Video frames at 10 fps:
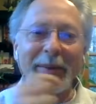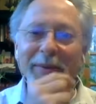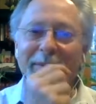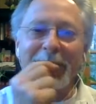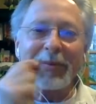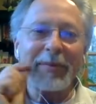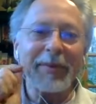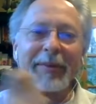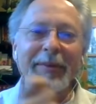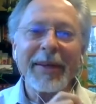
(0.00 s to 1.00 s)
know,
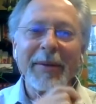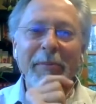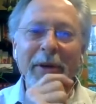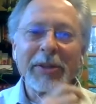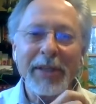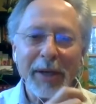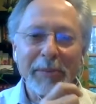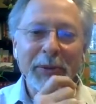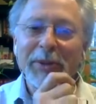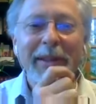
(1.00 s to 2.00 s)
Marcel
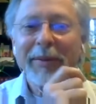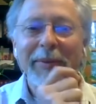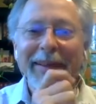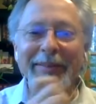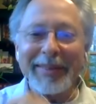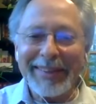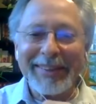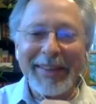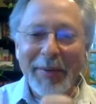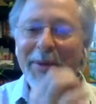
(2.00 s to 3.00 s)
Musa, whatever
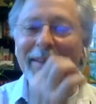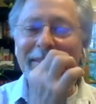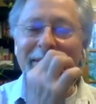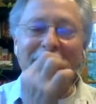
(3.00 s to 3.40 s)
his name was, you know,